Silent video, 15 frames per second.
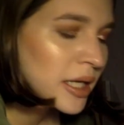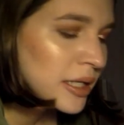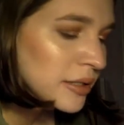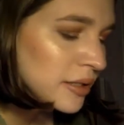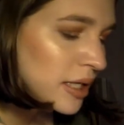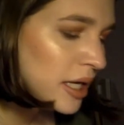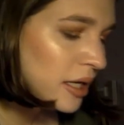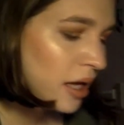is
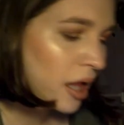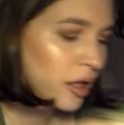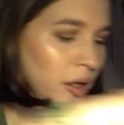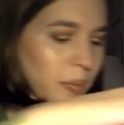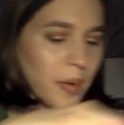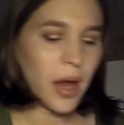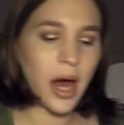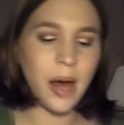the
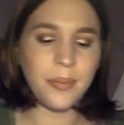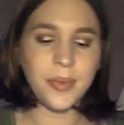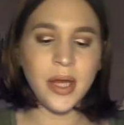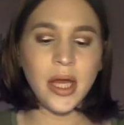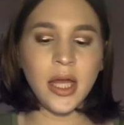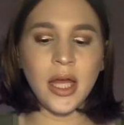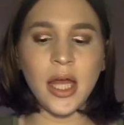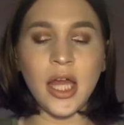ColourPop
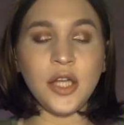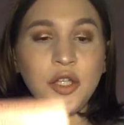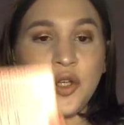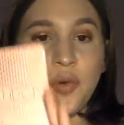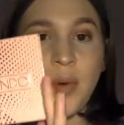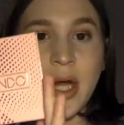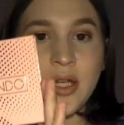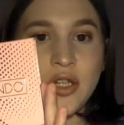
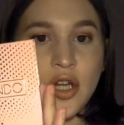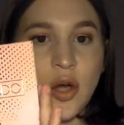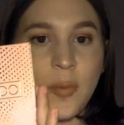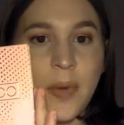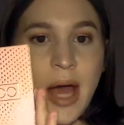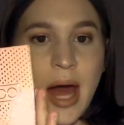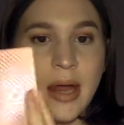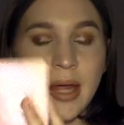Innuendo
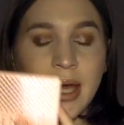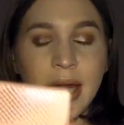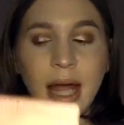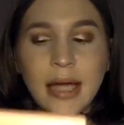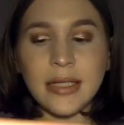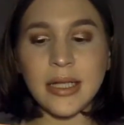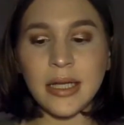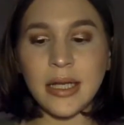palette.
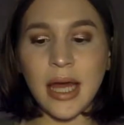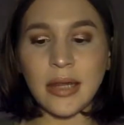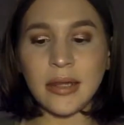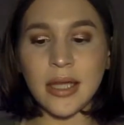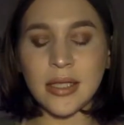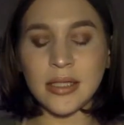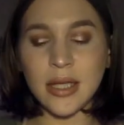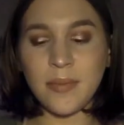I did get
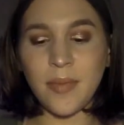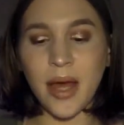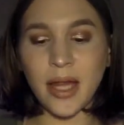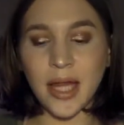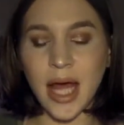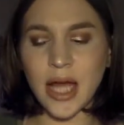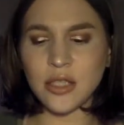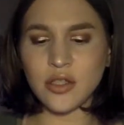this in my
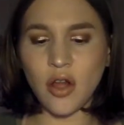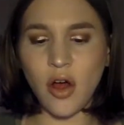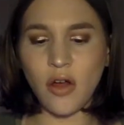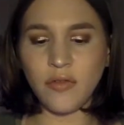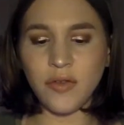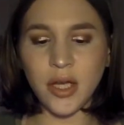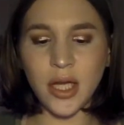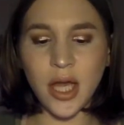last
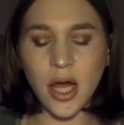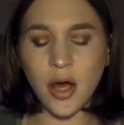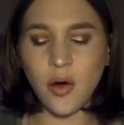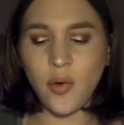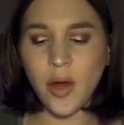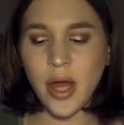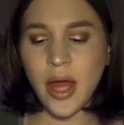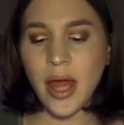haul
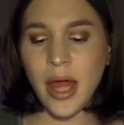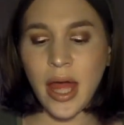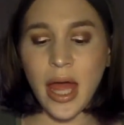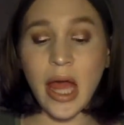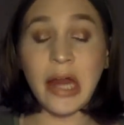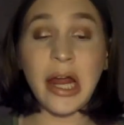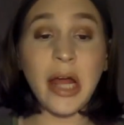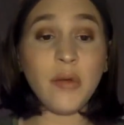video,
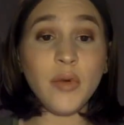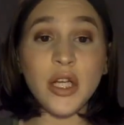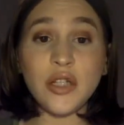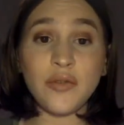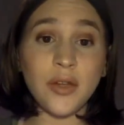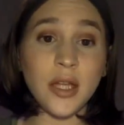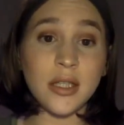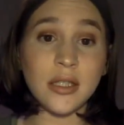and I
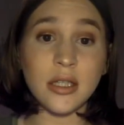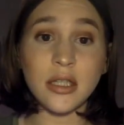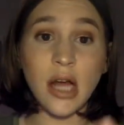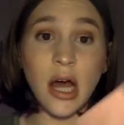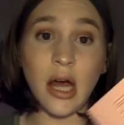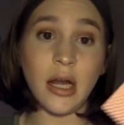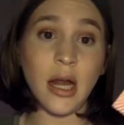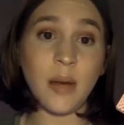reach for this a
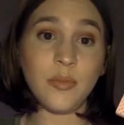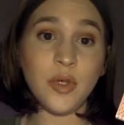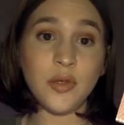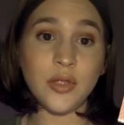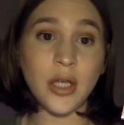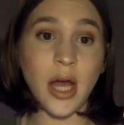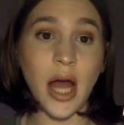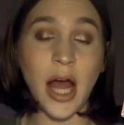ton.
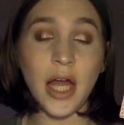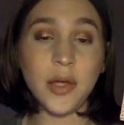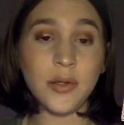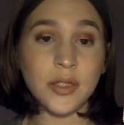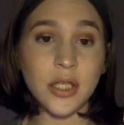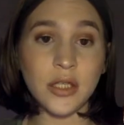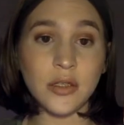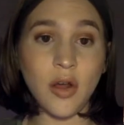I
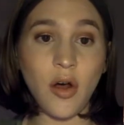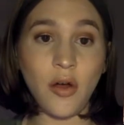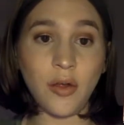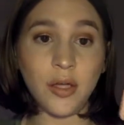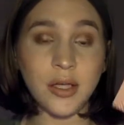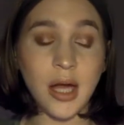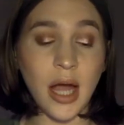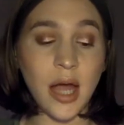use this all
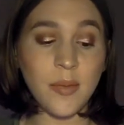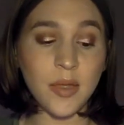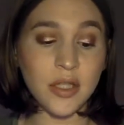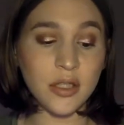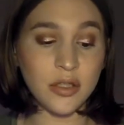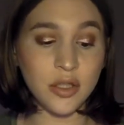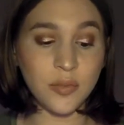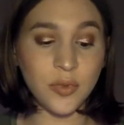the time.
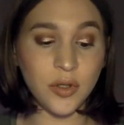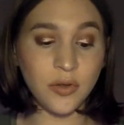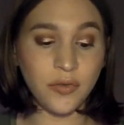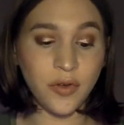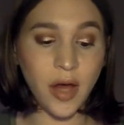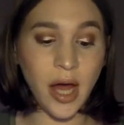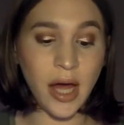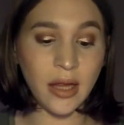It's such a
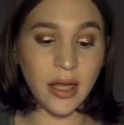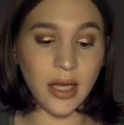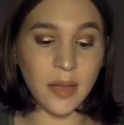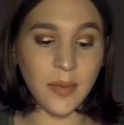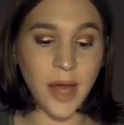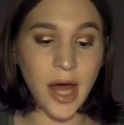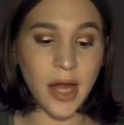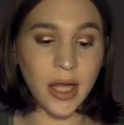beautiful
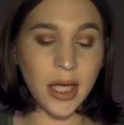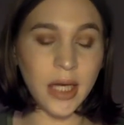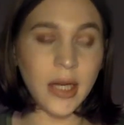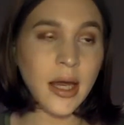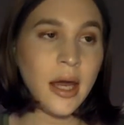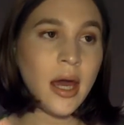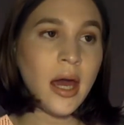highlighting palette.